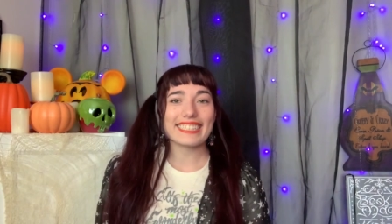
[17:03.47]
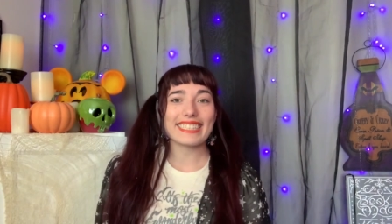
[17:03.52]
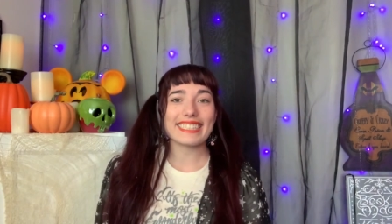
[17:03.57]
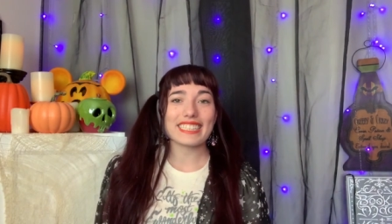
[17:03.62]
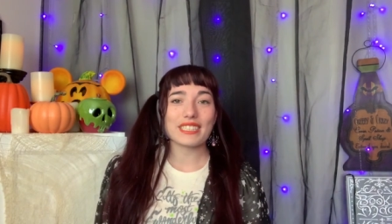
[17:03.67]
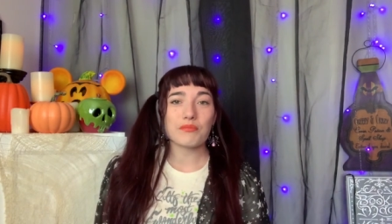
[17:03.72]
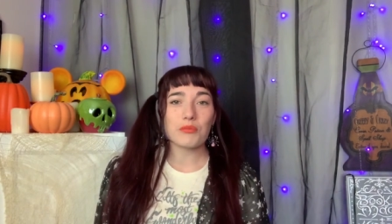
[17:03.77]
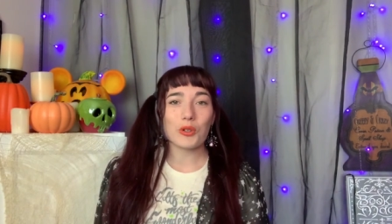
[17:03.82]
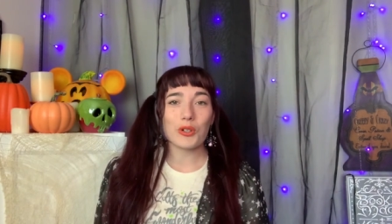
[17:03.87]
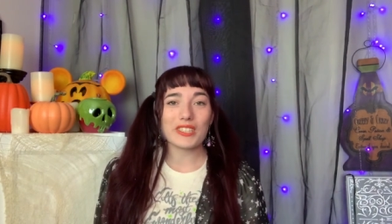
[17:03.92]

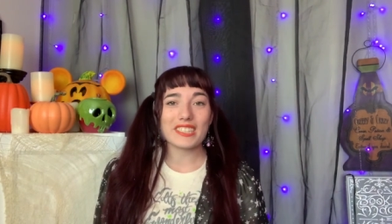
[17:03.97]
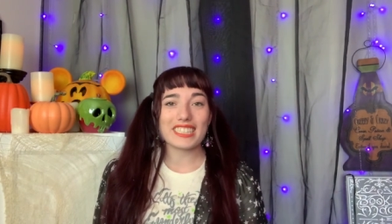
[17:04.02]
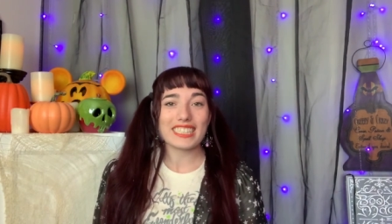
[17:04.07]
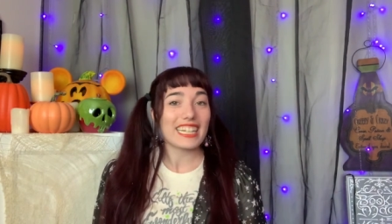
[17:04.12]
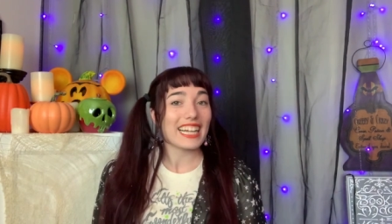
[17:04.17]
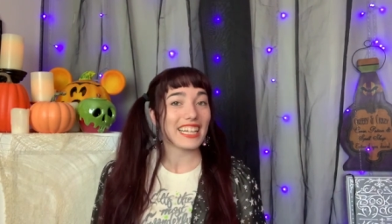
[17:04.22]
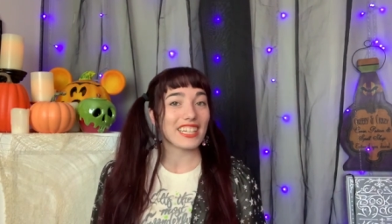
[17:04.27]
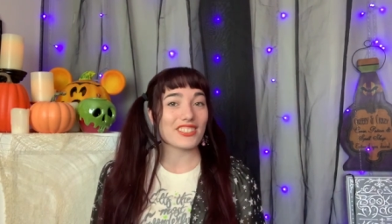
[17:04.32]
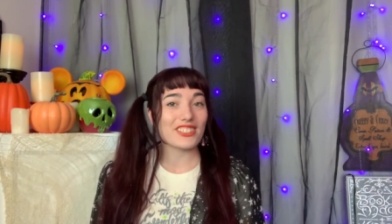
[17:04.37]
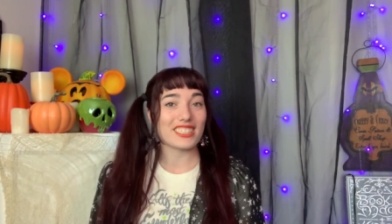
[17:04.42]
is more
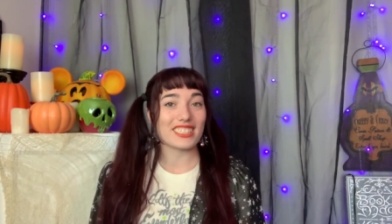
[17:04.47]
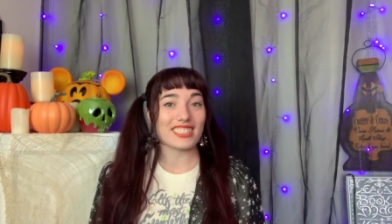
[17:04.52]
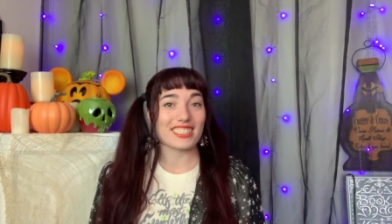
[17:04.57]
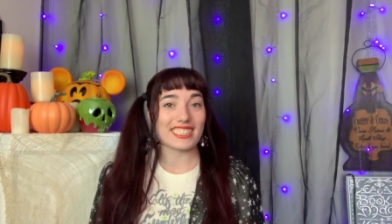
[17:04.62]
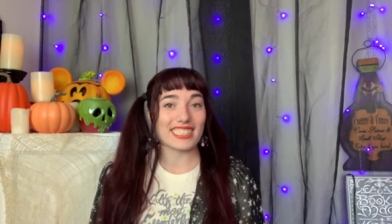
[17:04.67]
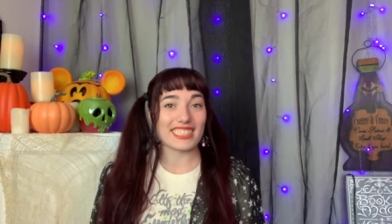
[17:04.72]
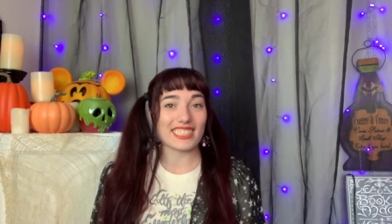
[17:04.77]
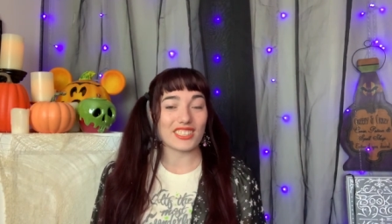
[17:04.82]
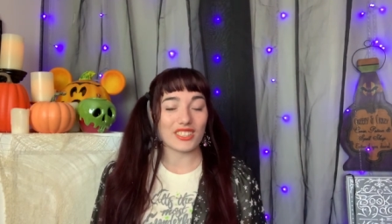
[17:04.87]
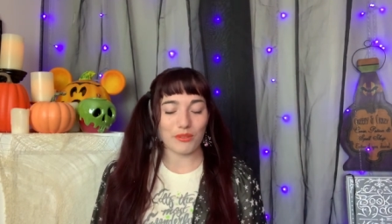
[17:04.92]
Sanderson
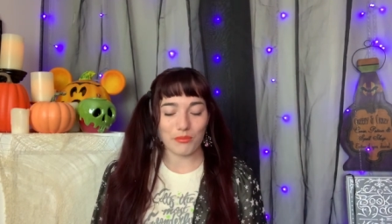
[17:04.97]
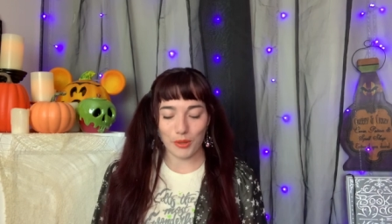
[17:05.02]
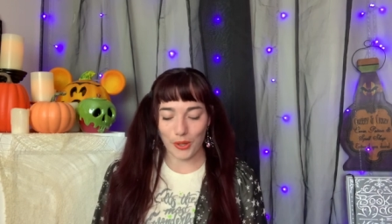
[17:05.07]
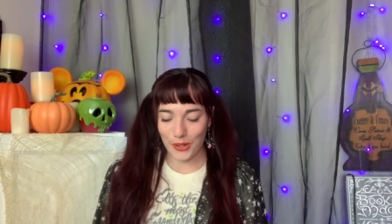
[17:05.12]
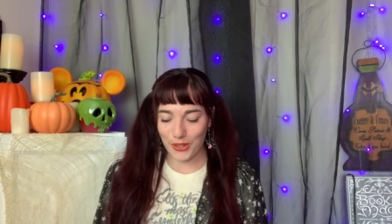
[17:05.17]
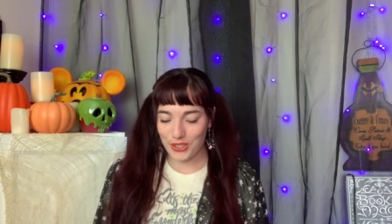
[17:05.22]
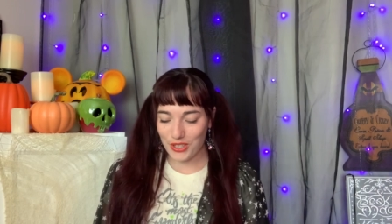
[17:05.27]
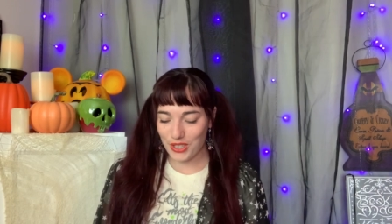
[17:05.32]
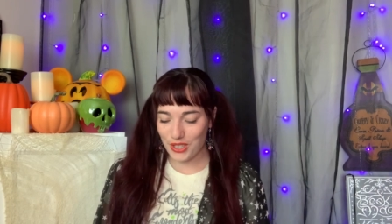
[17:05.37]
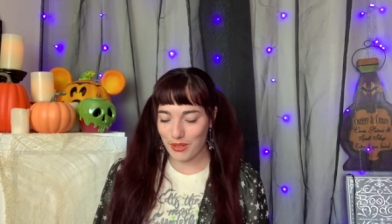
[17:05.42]
sister
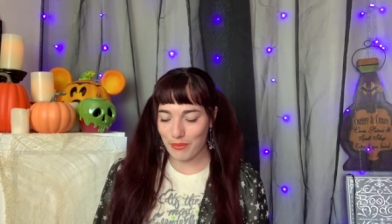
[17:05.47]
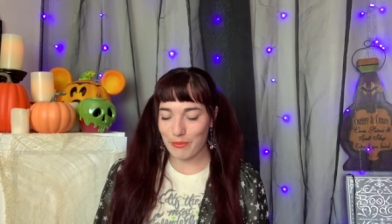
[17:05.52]
merch,